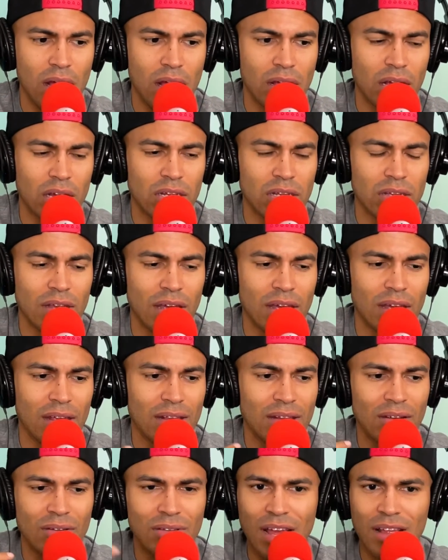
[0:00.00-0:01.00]
because she's like,
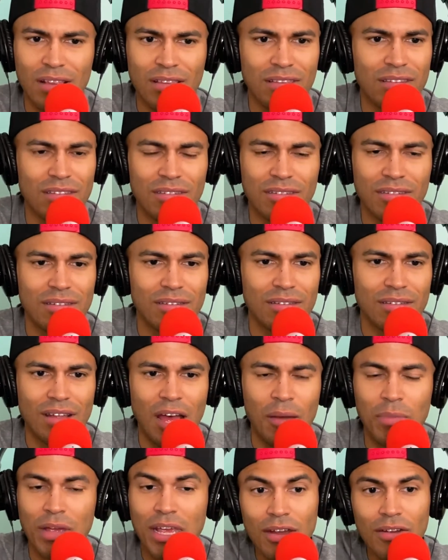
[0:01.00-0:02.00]
that's
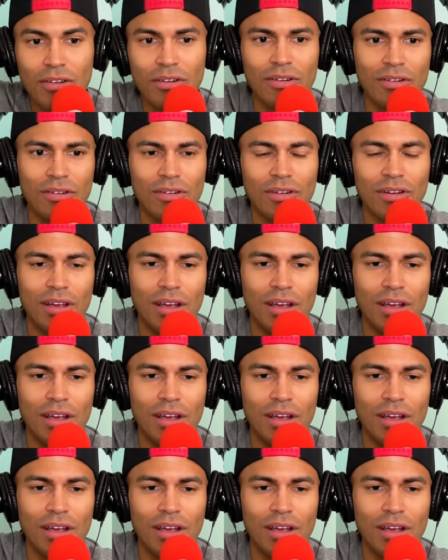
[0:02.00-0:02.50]
I'm here.